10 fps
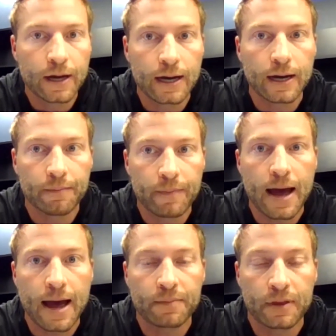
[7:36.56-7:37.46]
um,
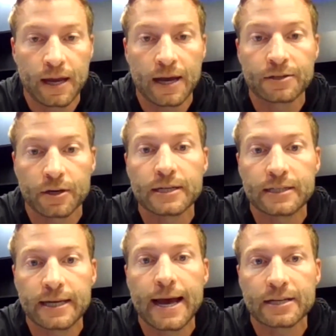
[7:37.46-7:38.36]
the answer
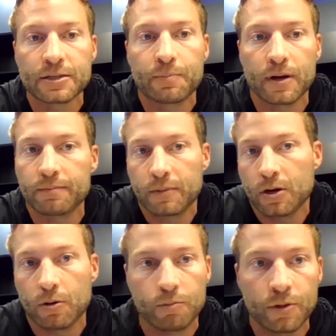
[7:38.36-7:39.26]
is yes, but
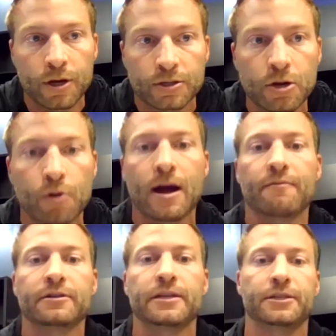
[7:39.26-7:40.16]
you know there's no
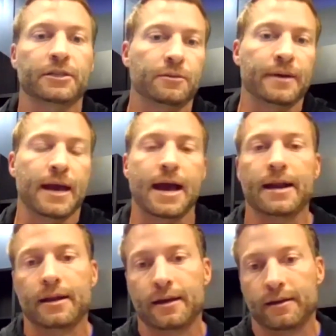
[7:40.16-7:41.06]
conversations to be
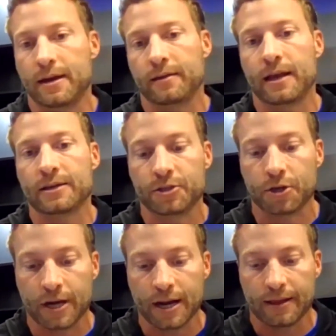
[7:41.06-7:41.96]
had uh, unless
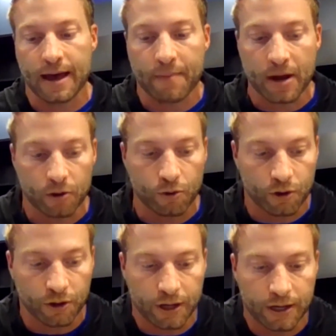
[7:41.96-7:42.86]
you're getting that medical
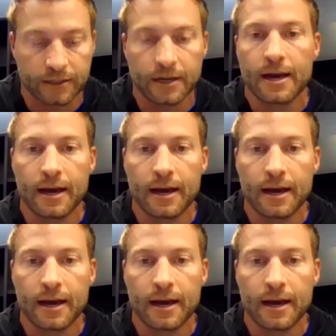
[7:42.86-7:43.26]
clearance,